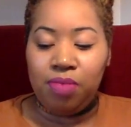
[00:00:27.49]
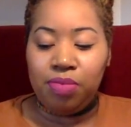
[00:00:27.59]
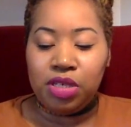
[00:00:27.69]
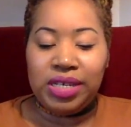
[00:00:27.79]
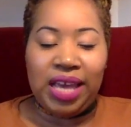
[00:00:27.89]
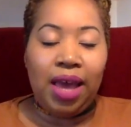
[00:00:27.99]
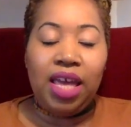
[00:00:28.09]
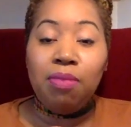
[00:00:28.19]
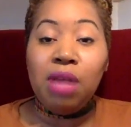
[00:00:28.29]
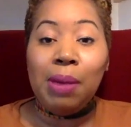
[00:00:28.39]
So yeah,
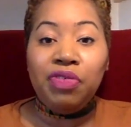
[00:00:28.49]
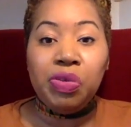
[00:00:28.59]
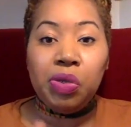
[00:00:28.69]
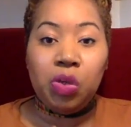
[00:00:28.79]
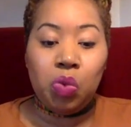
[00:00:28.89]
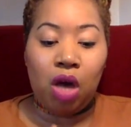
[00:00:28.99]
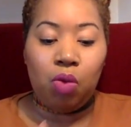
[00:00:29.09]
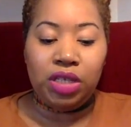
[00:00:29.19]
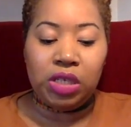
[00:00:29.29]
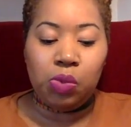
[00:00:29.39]
hit me up if you want to work
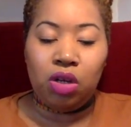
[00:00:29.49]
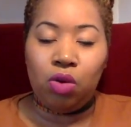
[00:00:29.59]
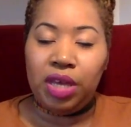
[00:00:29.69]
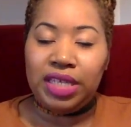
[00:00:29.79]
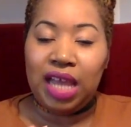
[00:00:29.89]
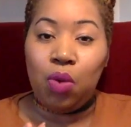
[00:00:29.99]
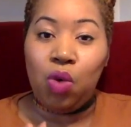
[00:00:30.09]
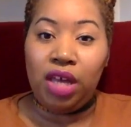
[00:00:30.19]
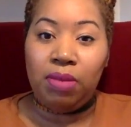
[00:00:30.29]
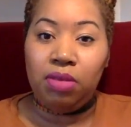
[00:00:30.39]
one-to-one. I always like
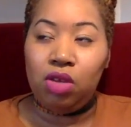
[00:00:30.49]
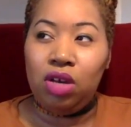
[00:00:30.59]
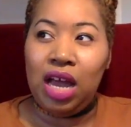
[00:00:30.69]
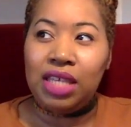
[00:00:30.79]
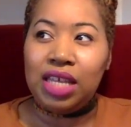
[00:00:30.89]
working with you guys.